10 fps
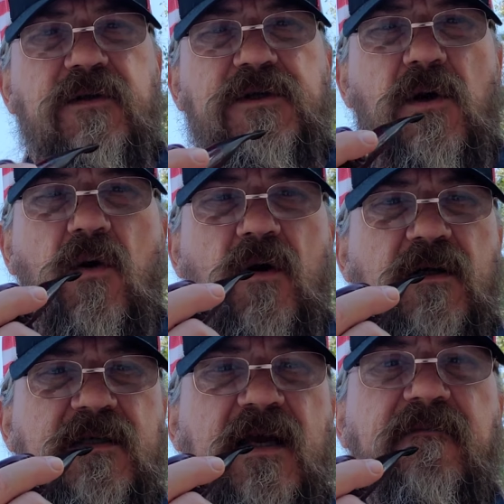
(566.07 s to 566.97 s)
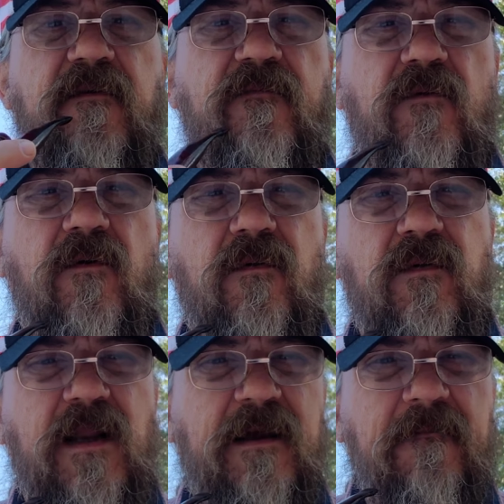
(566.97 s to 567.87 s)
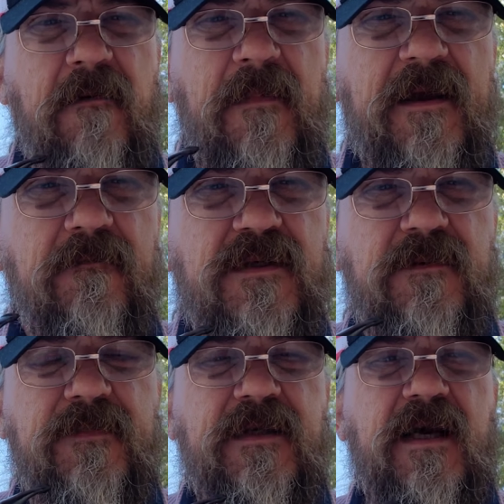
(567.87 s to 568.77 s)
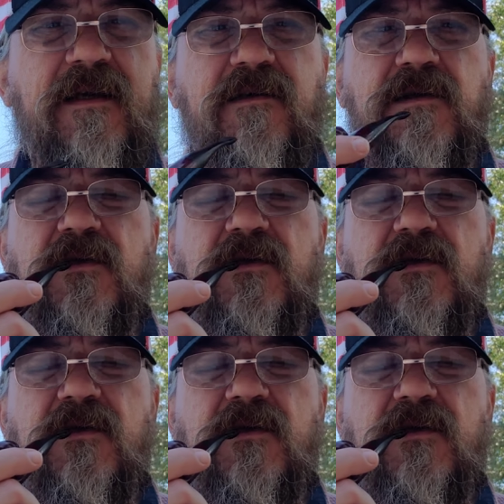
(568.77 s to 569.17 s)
jar and save it for like if I'm making some potatoes or